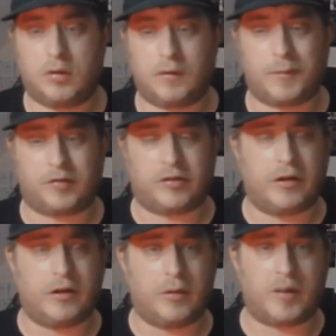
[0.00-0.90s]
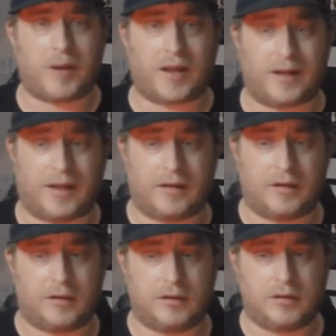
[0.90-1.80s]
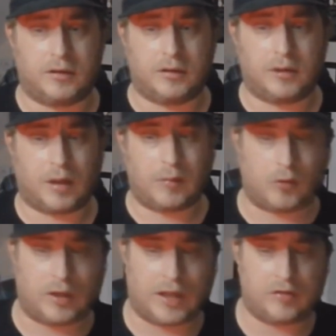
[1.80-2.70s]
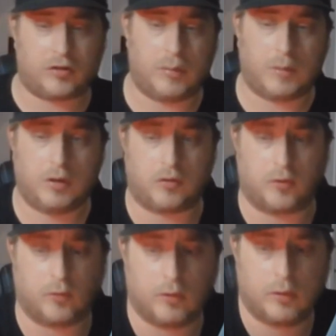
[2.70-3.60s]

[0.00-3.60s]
Especially Luger back then. How good he actually was.